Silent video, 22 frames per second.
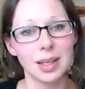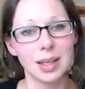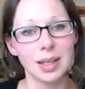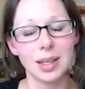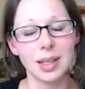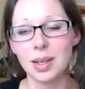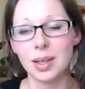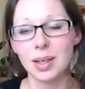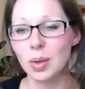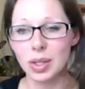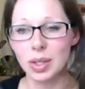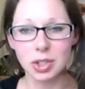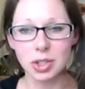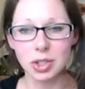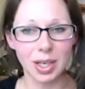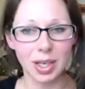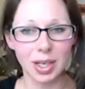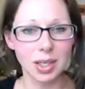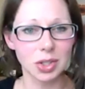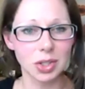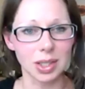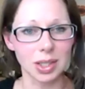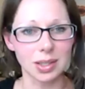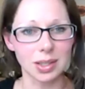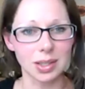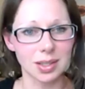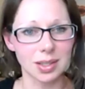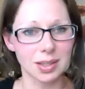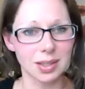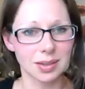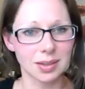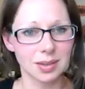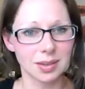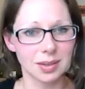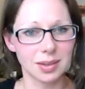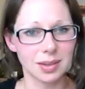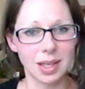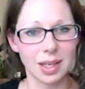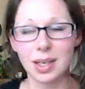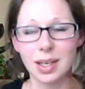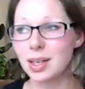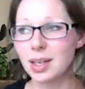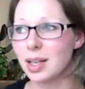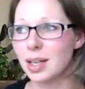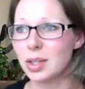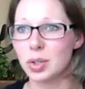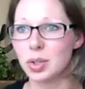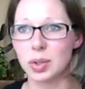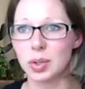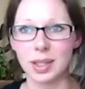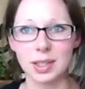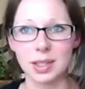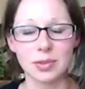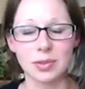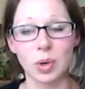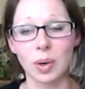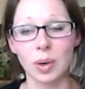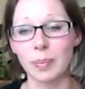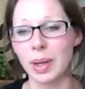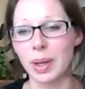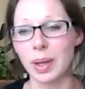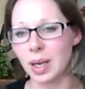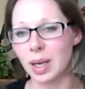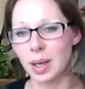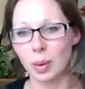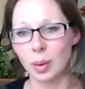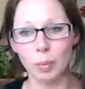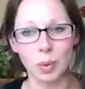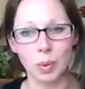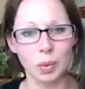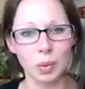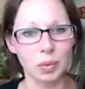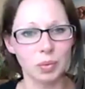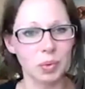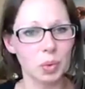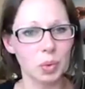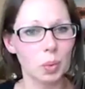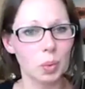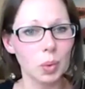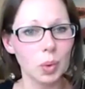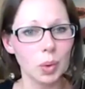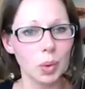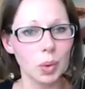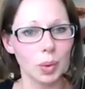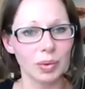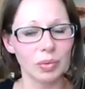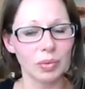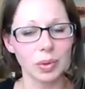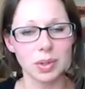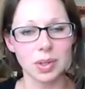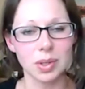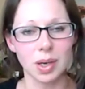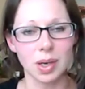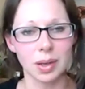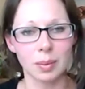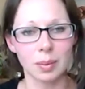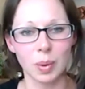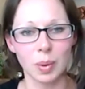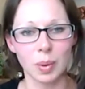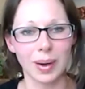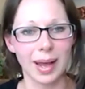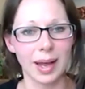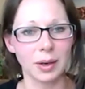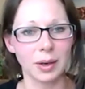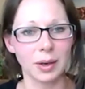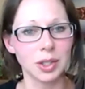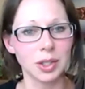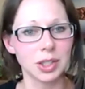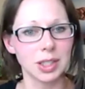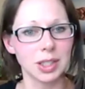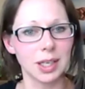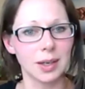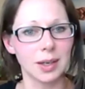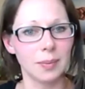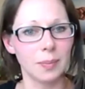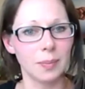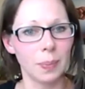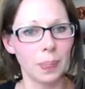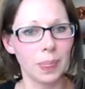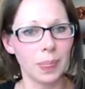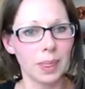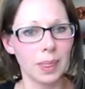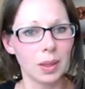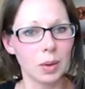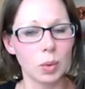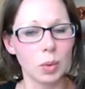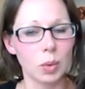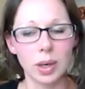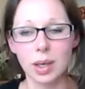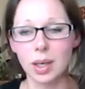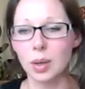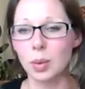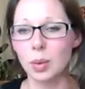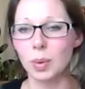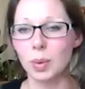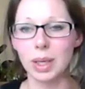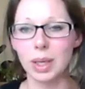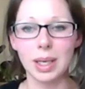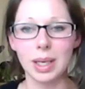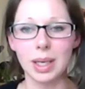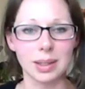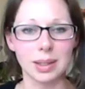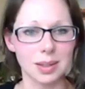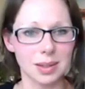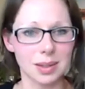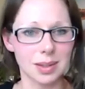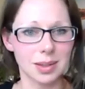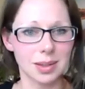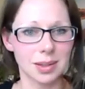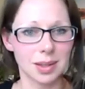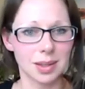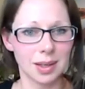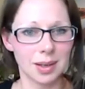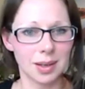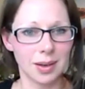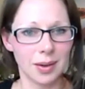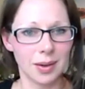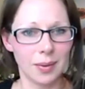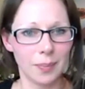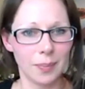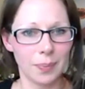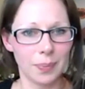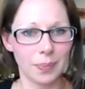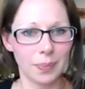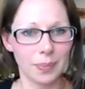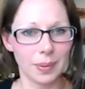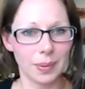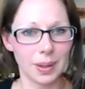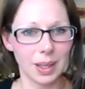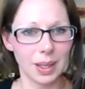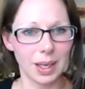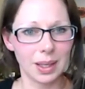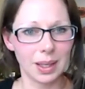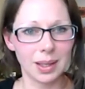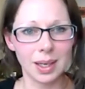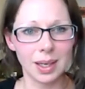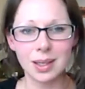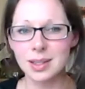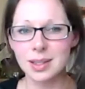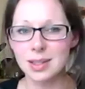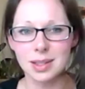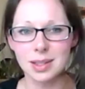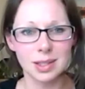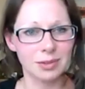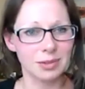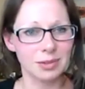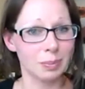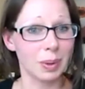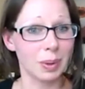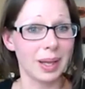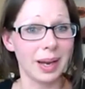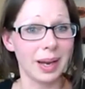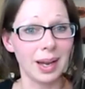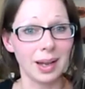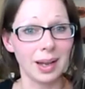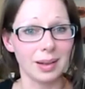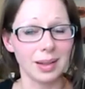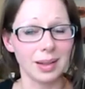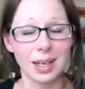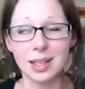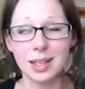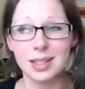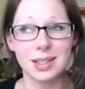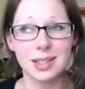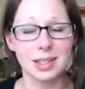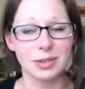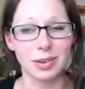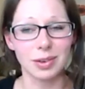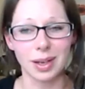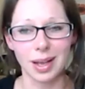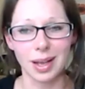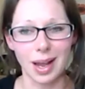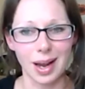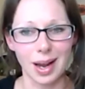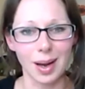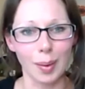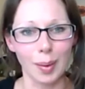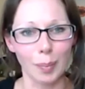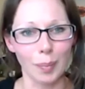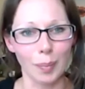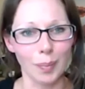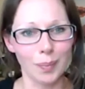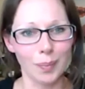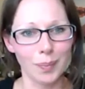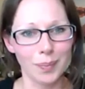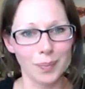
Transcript: then you can change it. Then it can transform. Then it can move through if we're talking about energy, or it can release. And then it's a different playing, then it's a different game.